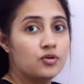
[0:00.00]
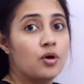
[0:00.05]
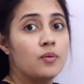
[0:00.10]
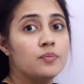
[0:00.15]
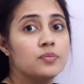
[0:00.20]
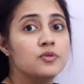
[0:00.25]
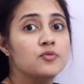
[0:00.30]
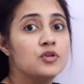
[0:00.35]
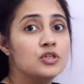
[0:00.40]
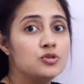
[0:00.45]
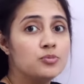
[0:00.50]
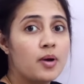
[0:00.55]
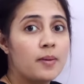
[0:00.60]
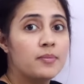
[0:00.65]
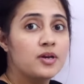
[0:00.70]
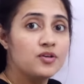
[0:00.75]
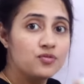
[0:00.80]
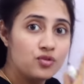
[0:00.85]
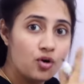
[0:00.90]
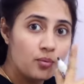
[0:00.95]
from which
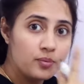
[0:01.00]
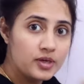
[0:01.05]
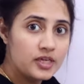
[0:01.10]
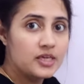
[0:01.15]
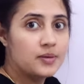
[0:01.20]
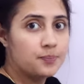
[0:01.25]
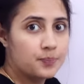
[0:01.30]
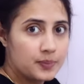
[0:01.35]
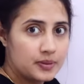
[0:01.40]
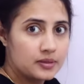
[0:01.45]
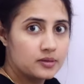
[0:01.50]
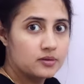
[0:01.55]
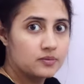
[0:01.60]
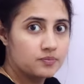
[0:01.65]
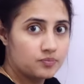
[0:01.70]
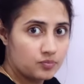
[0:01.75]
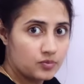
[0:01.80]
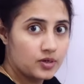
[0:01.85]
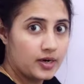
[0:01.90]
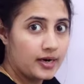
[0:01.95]
memory, from heap,
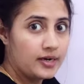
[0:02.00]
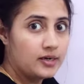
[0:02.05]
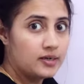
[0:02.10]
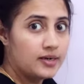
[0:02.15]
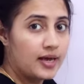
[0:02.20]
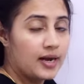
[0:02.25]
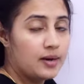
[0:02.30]
right?